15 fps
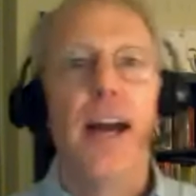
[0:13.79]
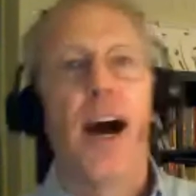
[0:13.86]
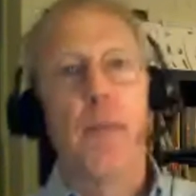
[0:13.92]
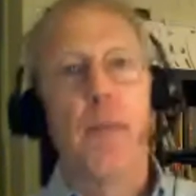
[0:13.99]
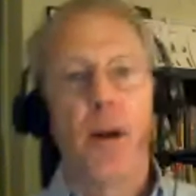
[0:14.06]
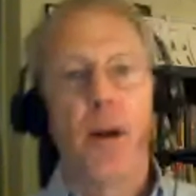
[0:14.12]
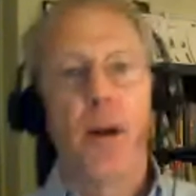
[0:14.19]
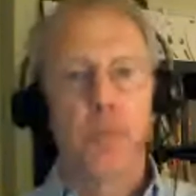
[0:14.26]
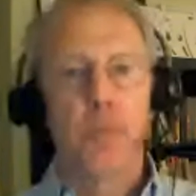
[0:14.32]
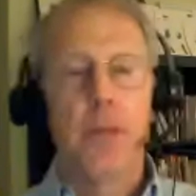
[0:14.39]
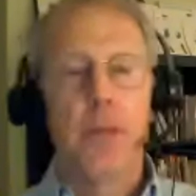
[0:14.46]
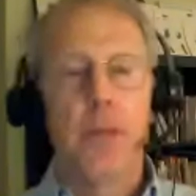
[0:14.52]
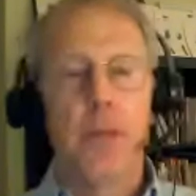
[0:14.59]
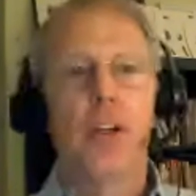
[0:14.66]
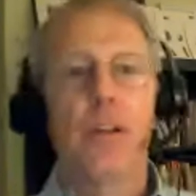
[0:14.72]
I'm Mark
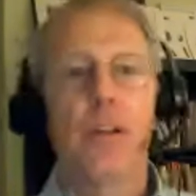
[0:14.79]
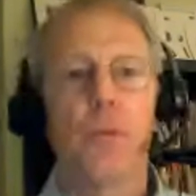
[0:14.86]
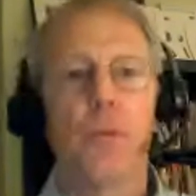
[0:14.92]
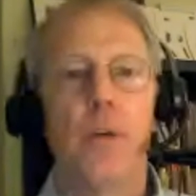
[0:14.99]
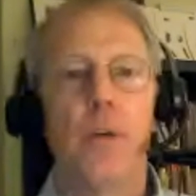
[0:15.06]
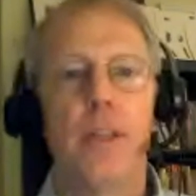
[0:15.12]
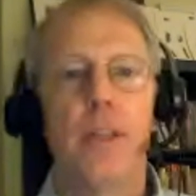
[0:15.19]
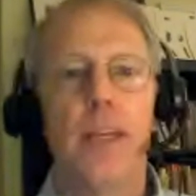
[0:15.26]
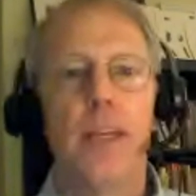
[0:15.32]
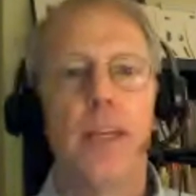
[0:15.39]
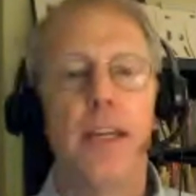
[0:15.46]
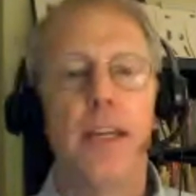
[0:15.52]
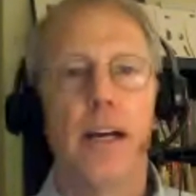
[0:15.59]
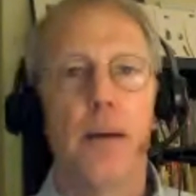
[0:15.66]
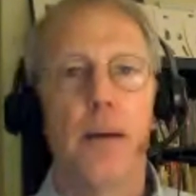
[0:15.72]
Mitchell with
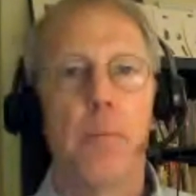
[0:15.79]
the